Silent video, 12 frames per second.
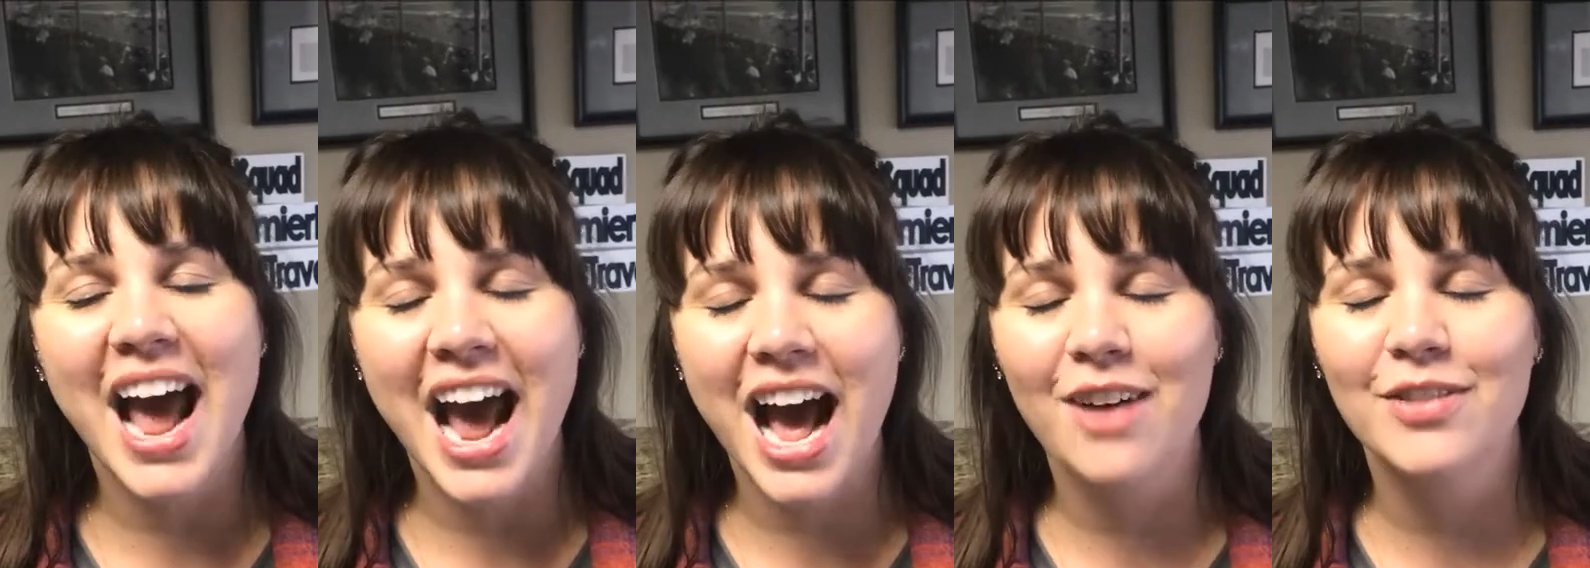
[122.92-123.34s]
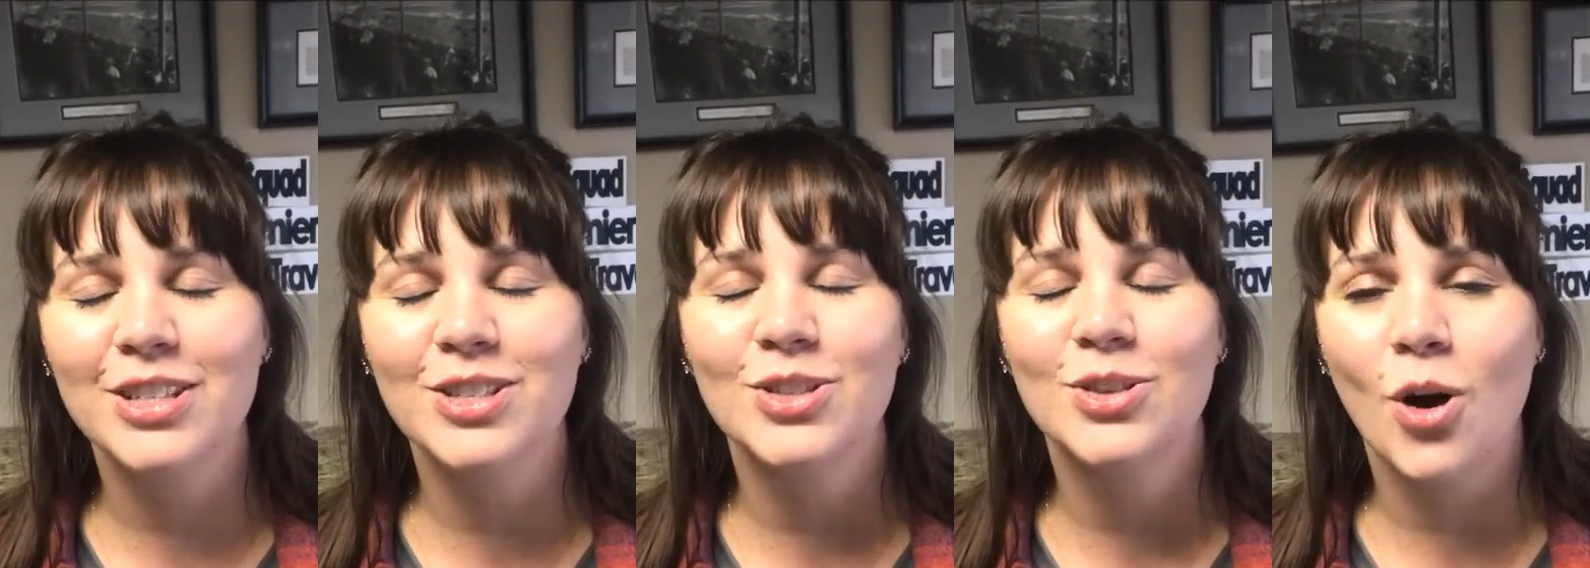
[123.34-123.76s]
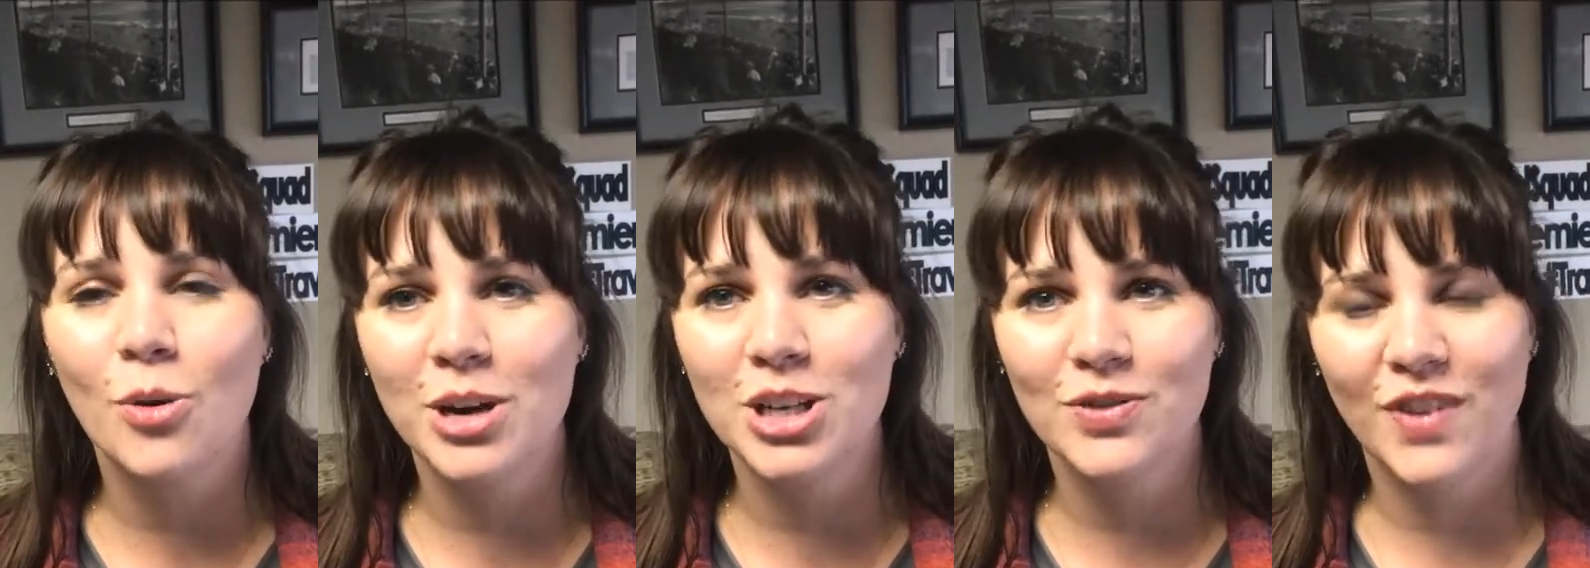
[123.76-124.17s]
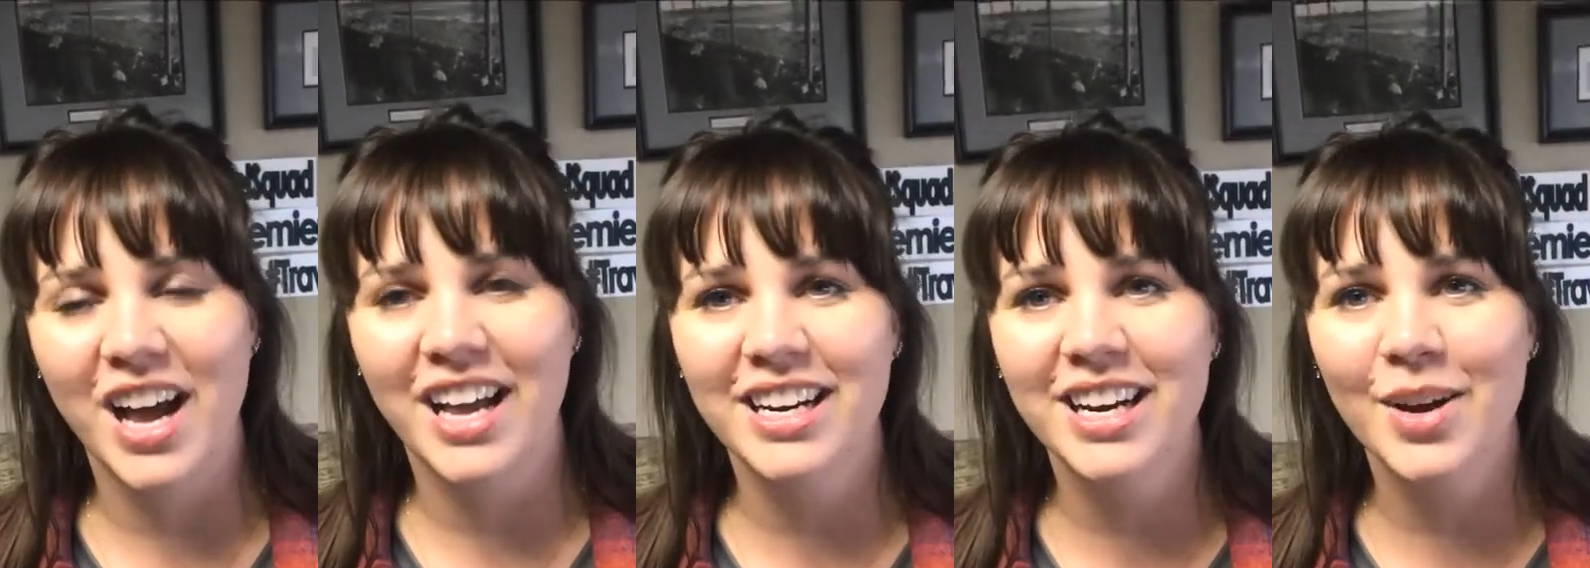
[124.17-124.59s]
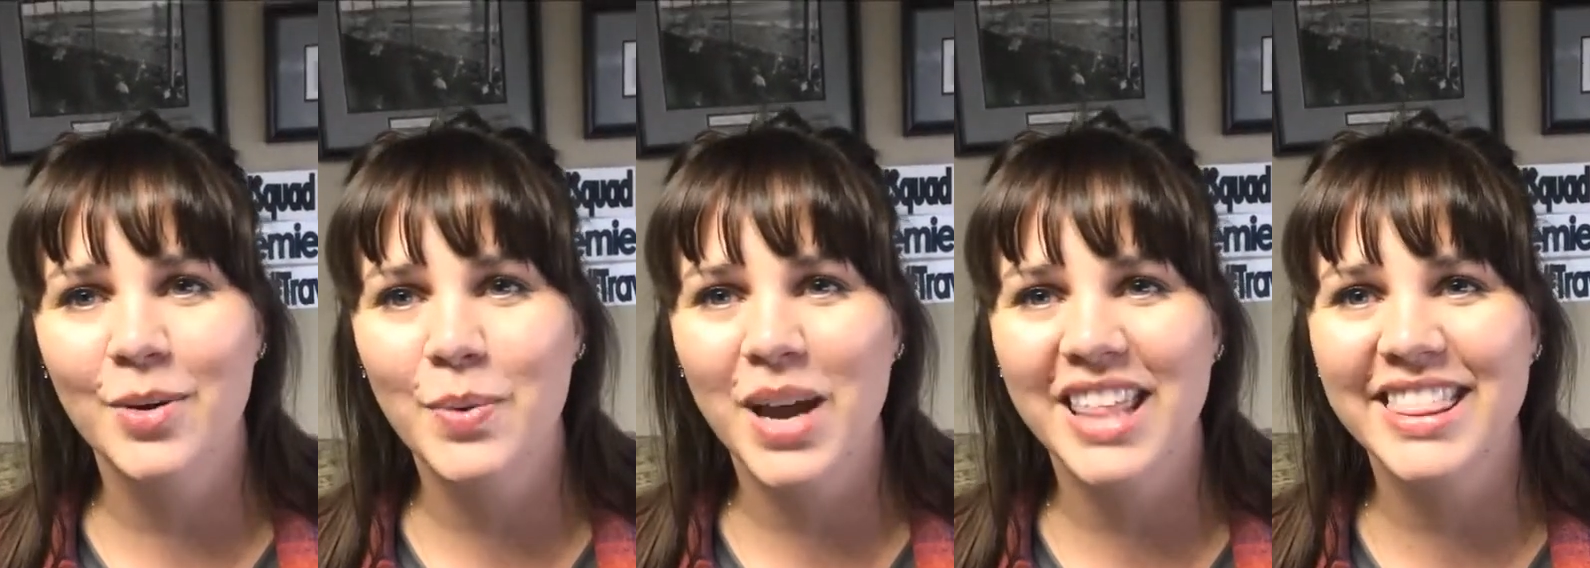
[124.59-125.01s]
have so much fun
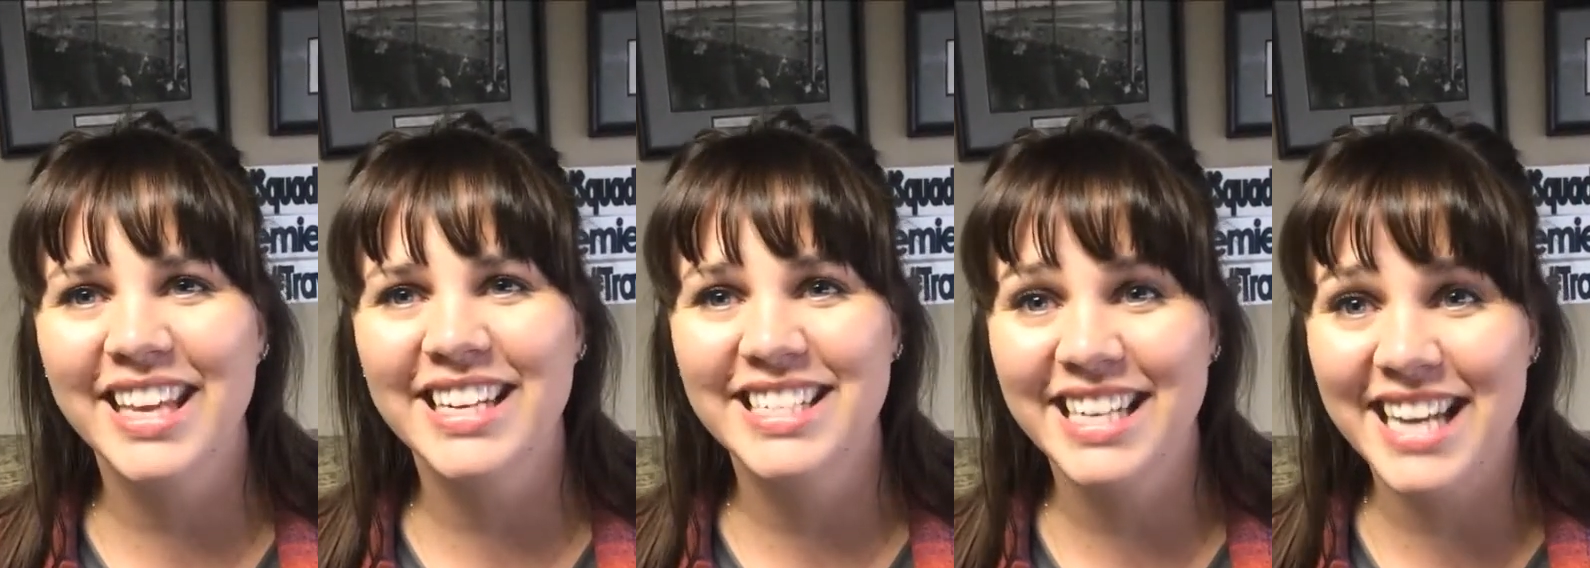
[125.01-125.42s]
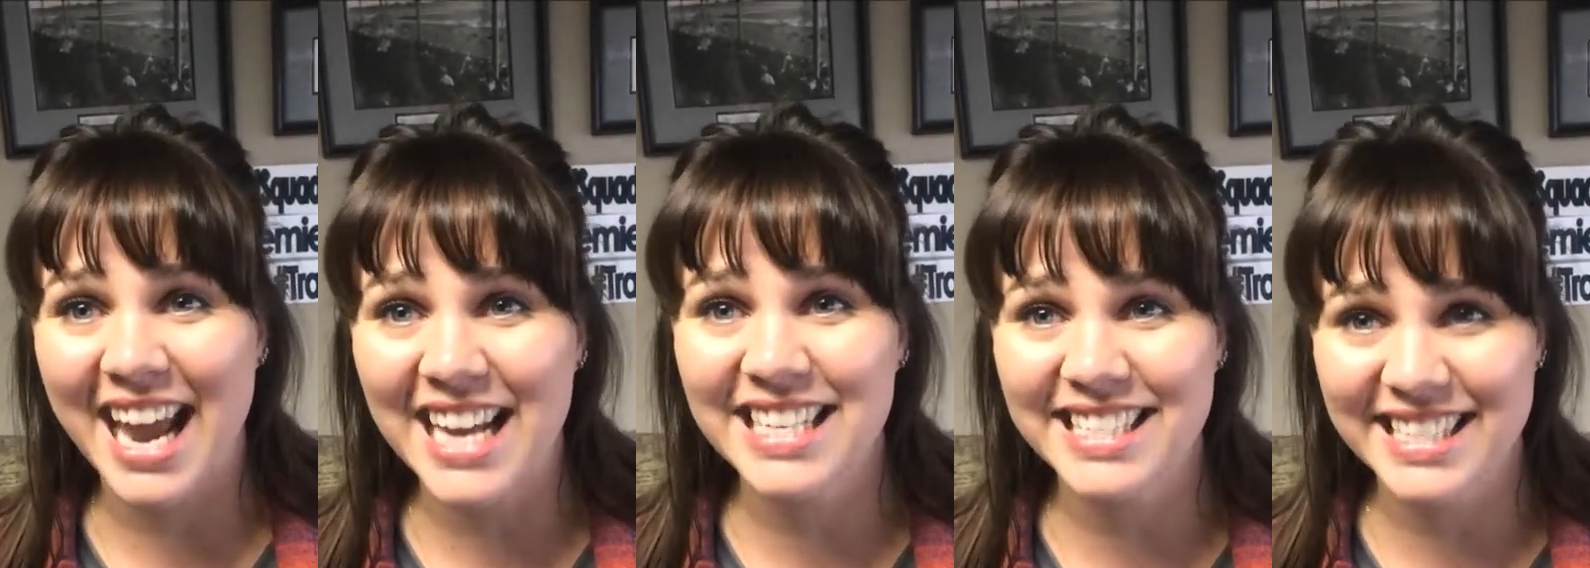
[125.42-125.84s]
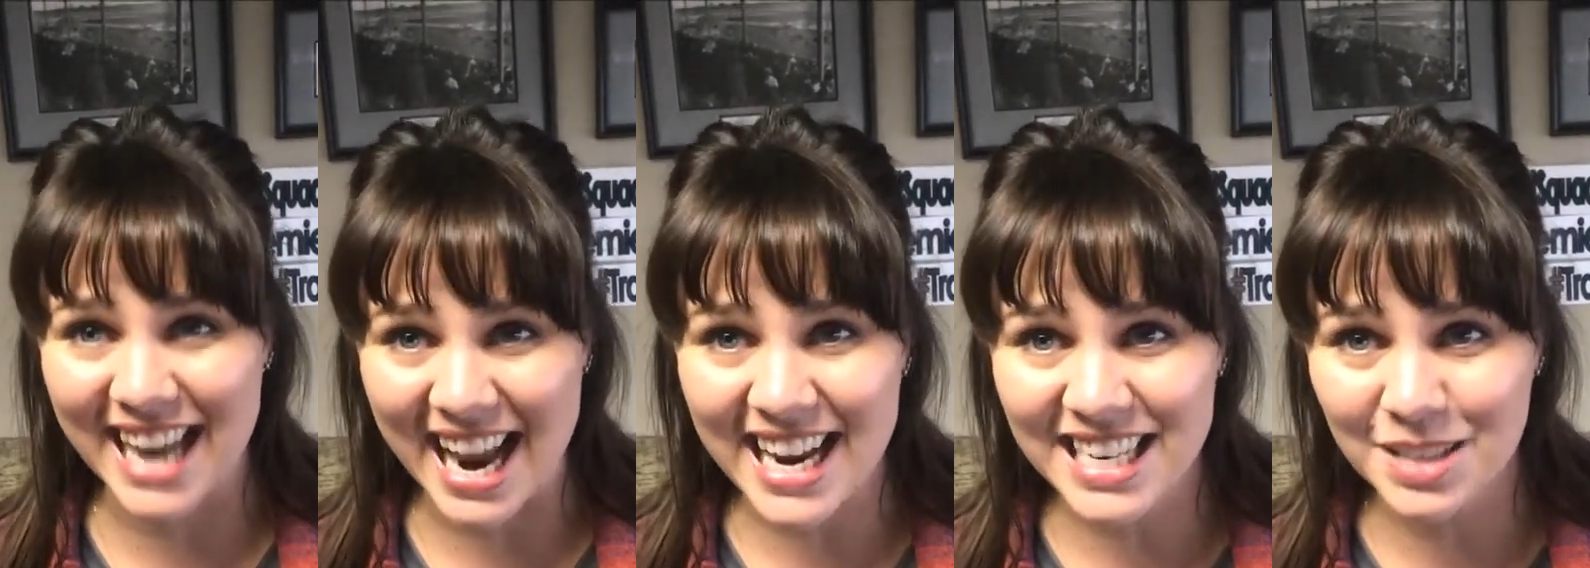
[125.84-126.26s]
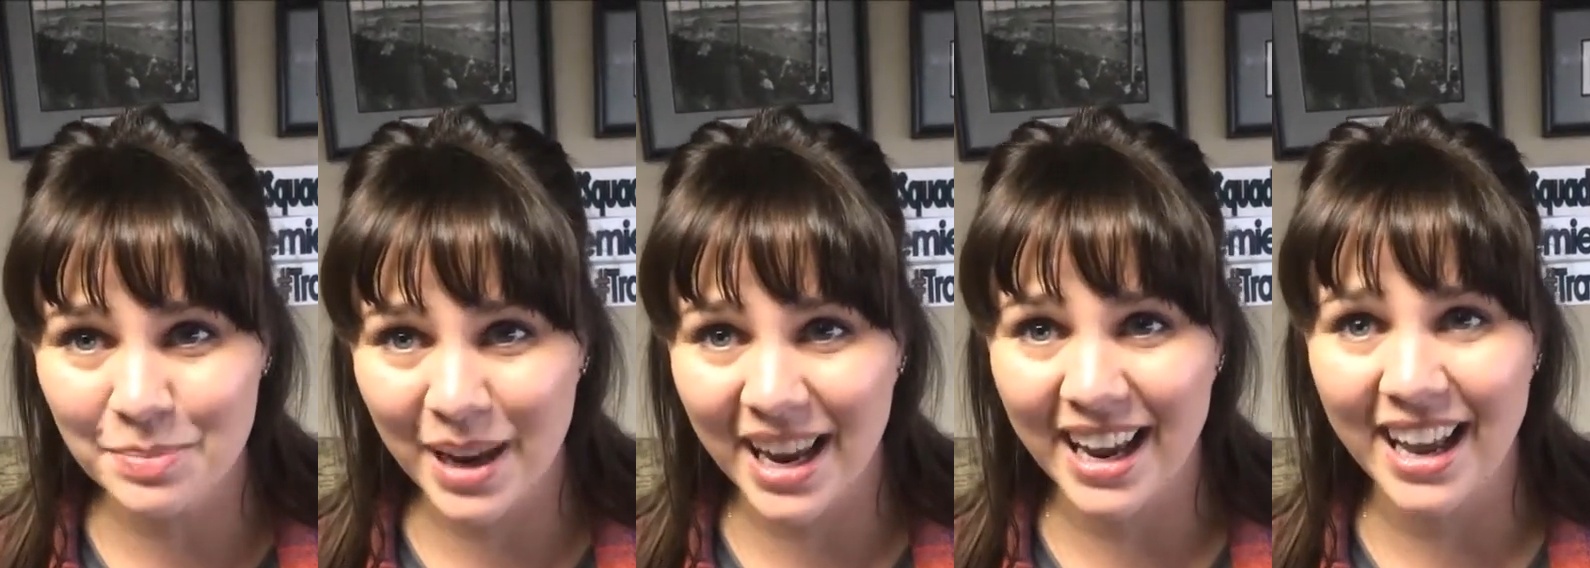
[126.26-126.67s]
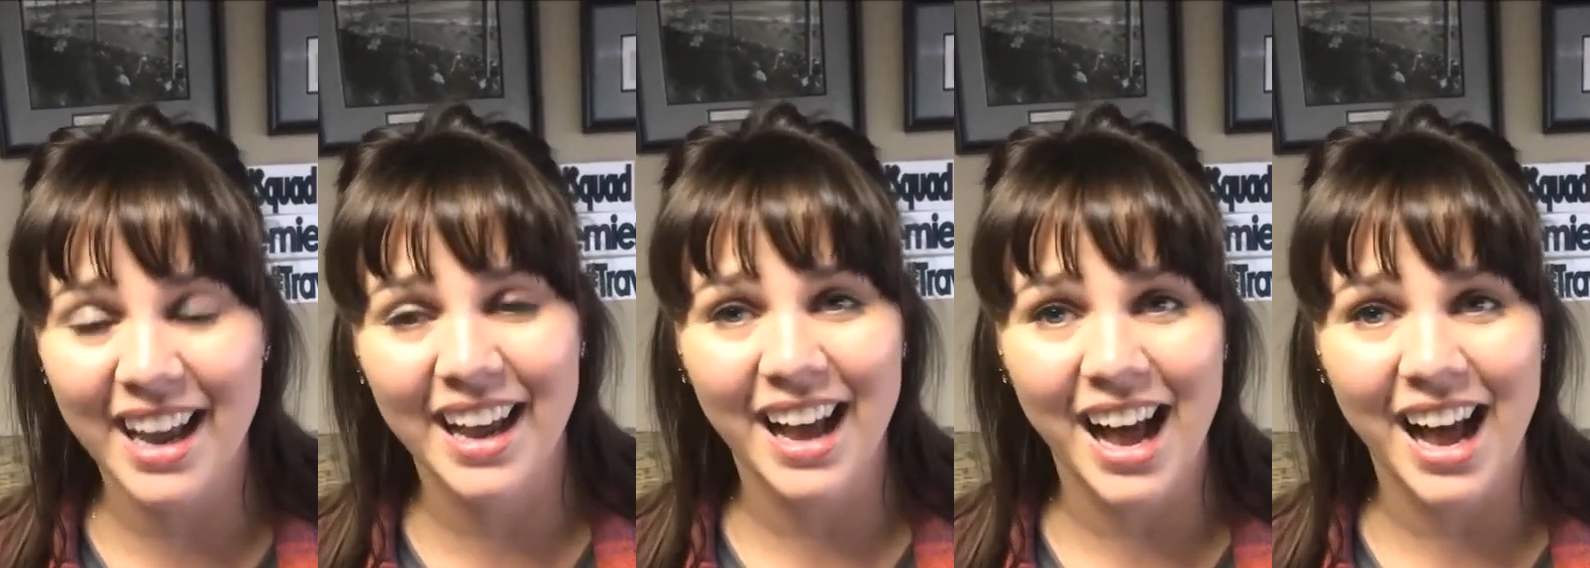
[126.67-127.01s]
with today's date being